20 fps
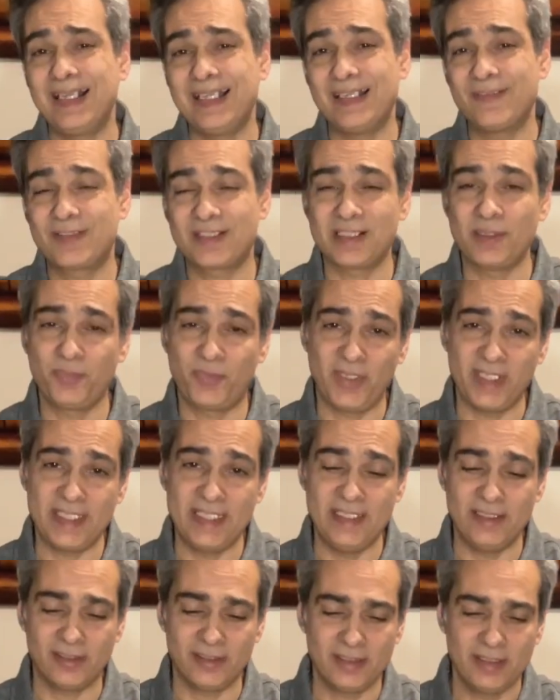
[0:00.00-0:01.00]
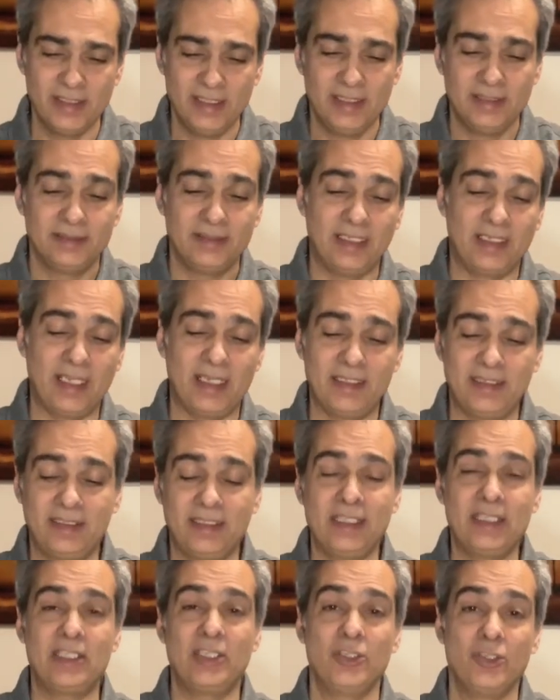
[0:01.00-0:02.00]
have something here that I
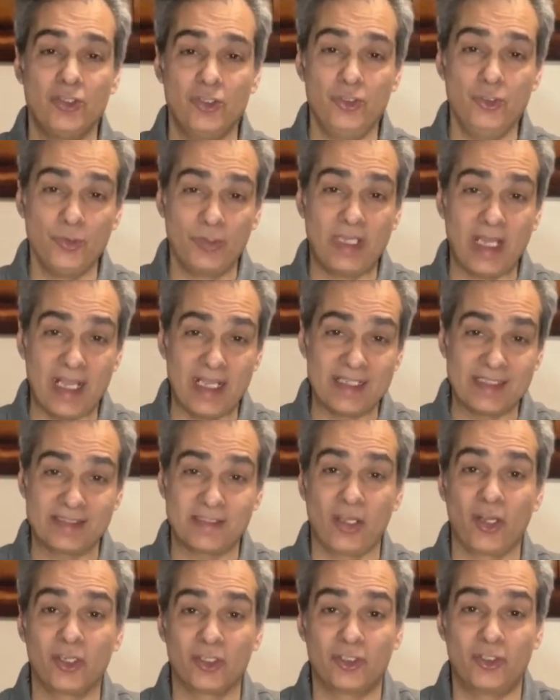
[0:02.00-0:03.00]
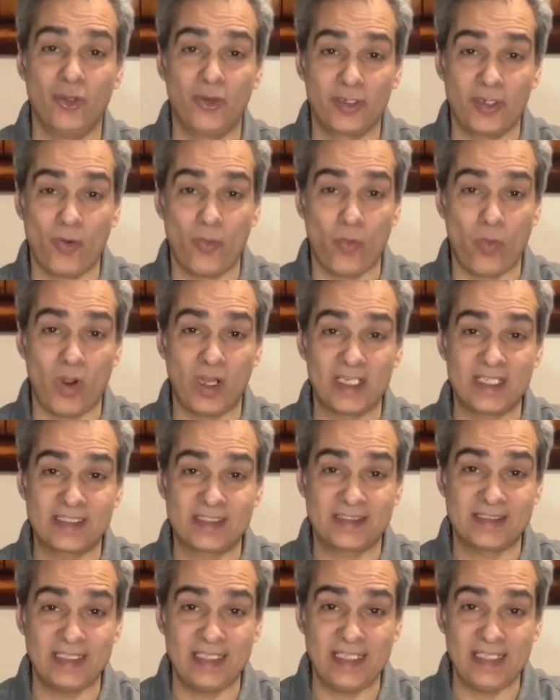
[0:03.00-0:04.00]
think you guys are gonna wanna
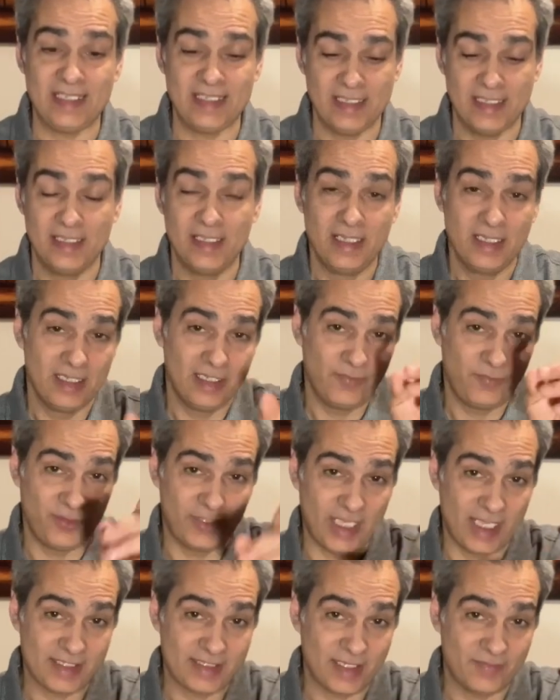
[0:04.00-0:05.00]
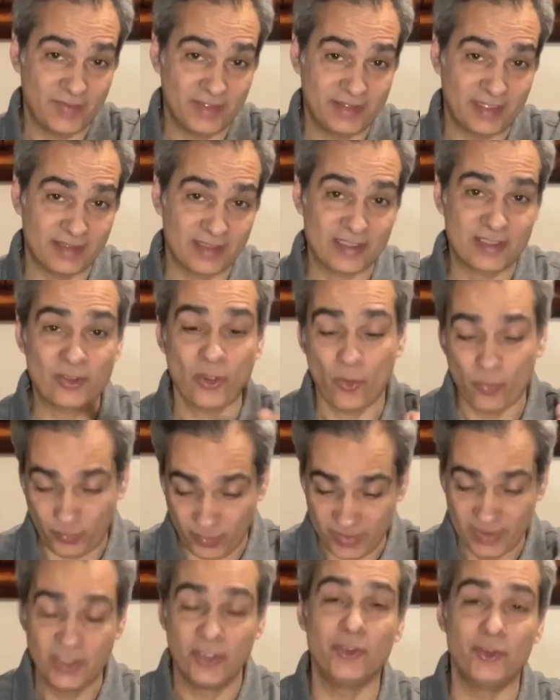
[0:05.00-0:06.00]
see. If you guys have a telescope,
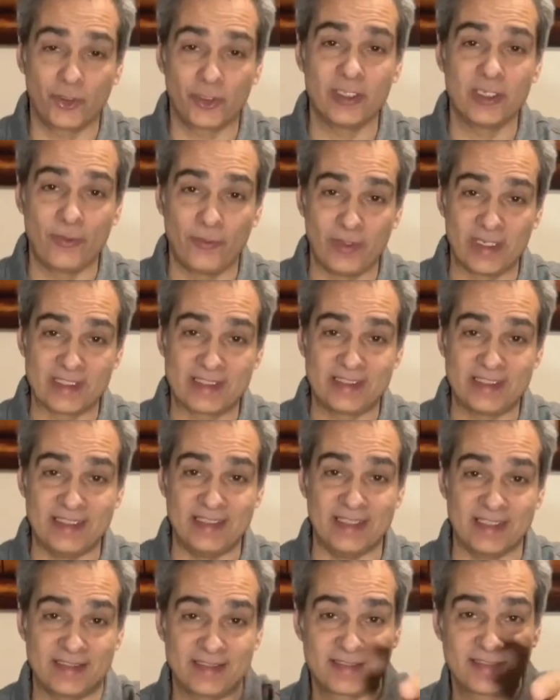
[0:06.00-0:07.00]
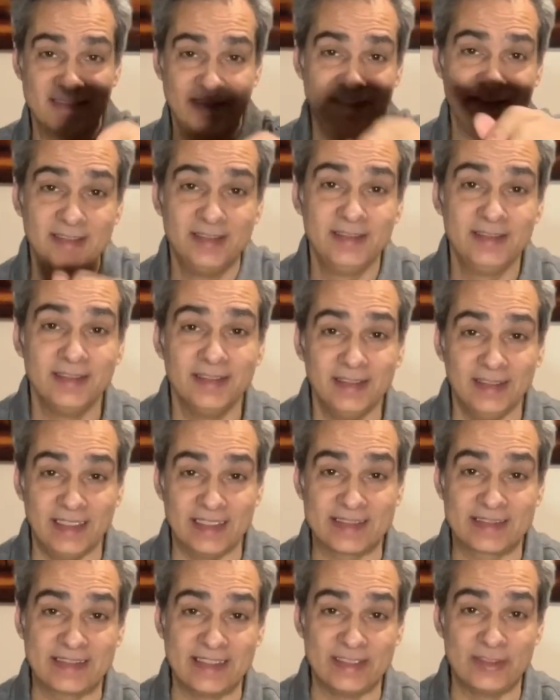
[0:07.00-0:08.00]
you're gonna wanna see this.
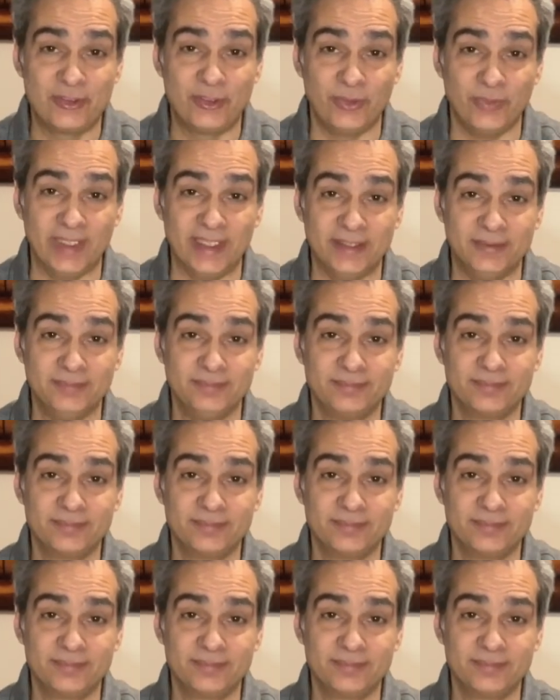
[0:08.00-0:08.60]
Let's get to it.